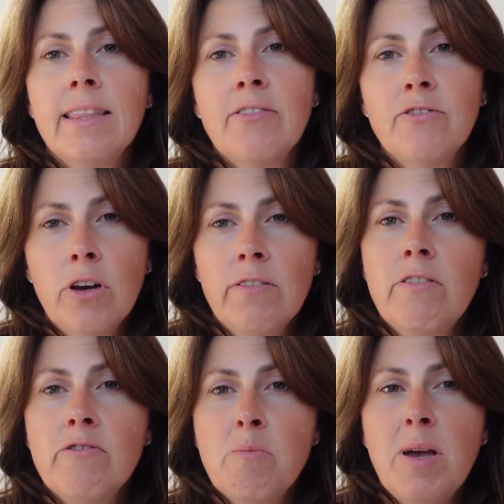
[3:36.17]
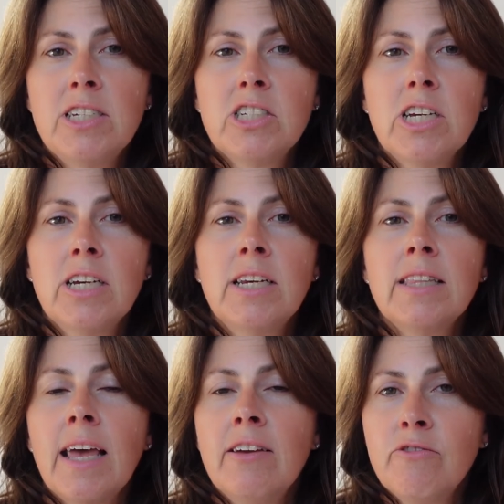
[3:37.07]
they're full of information,
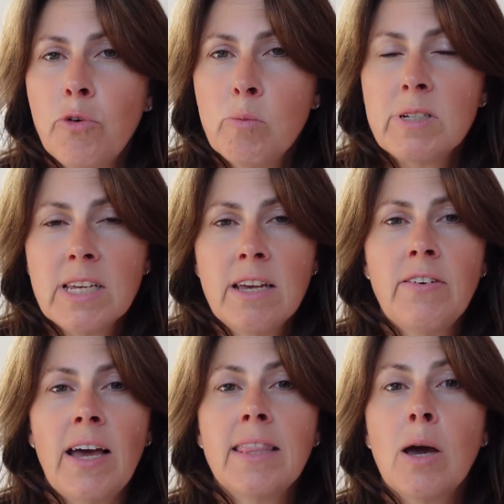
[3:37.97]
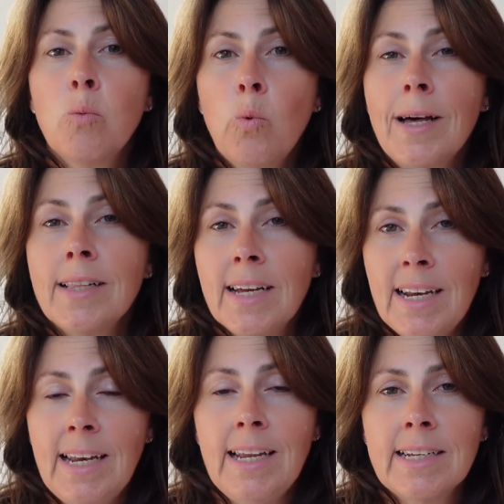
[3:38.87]
they're informative, and they're well
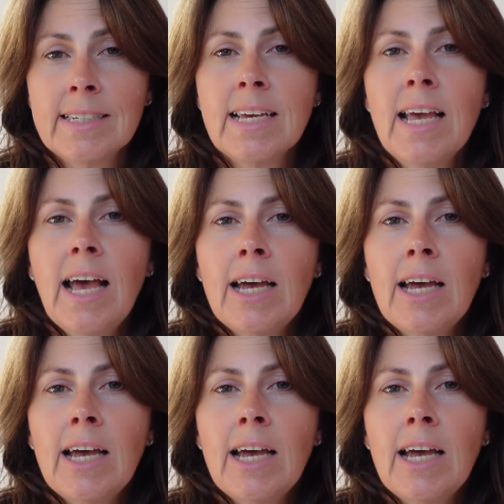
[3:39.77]
linked.